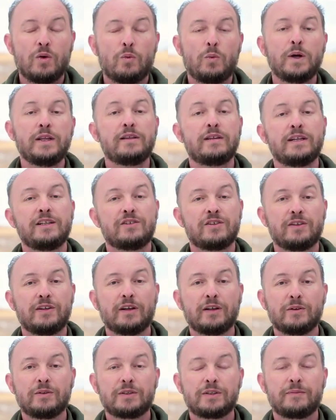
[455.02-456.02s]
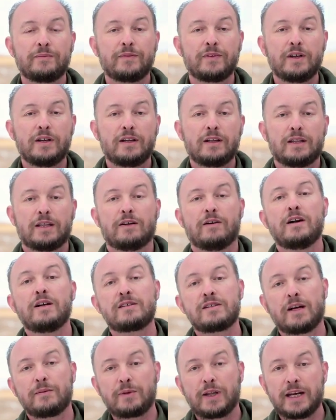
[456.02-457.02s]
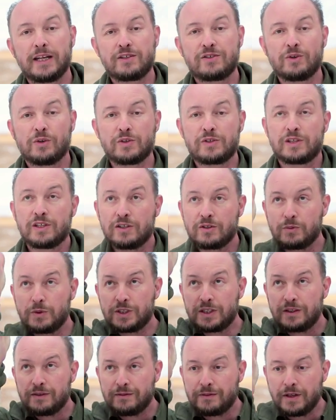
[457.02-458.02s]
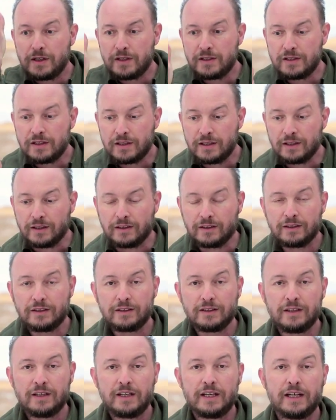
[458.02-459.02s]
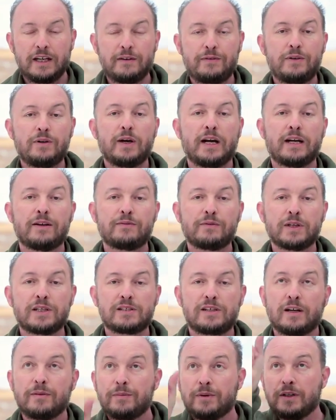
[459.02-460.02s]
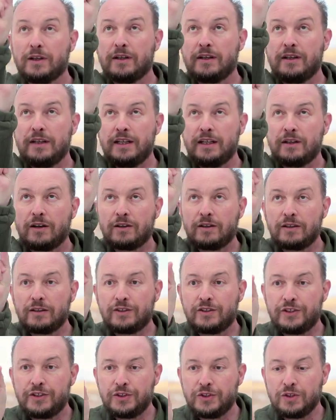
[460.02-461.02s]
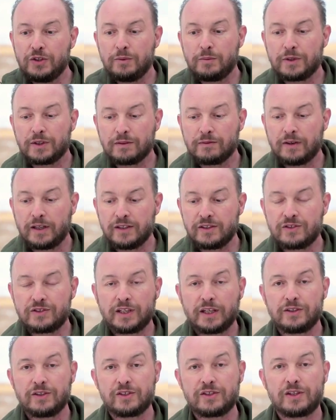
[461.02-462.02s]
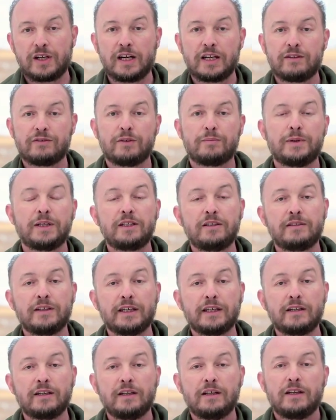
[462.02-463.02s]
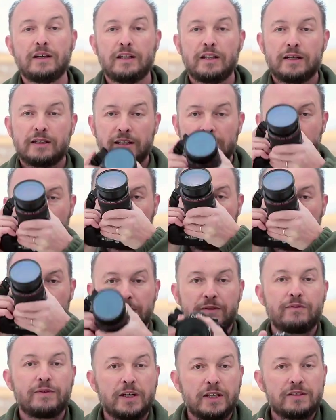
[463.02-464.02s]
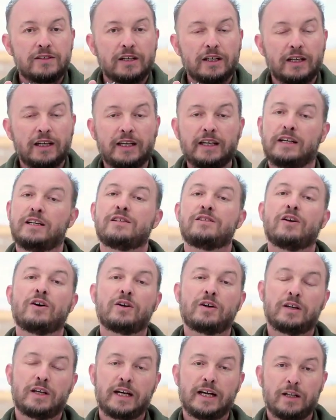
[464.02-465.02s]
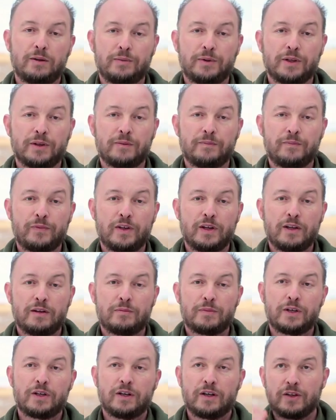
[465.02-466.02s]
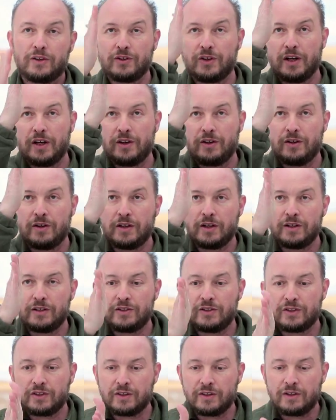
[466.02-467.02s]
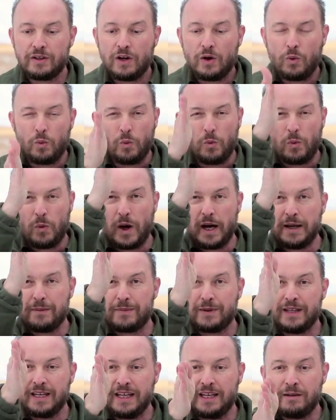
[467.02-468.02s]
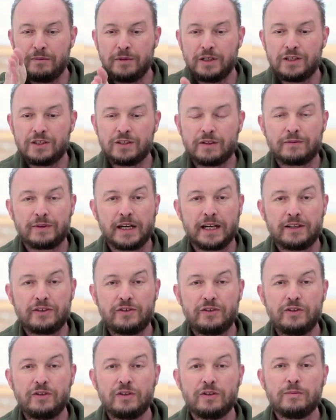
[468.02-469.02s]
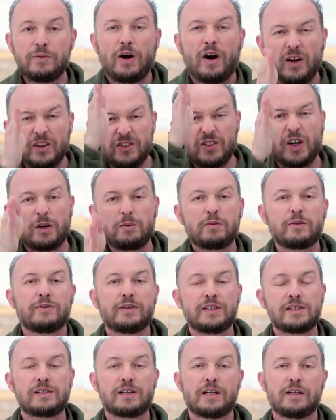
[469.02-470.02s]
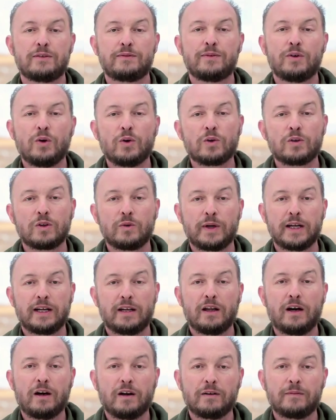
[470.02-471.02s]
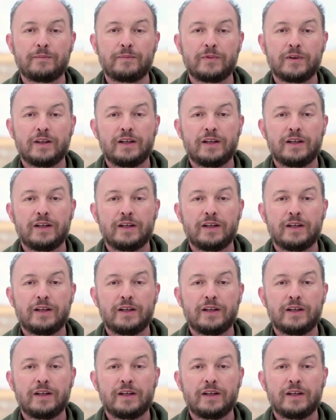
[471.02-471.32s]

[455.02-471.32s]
One thing to note, there are some light sources which are vertical. If you had, for example, a neon tube that runs down the side of a building, then sweeping vertically is not going to help you, because you're going to wipe the image of that tube on top of itself all the way along.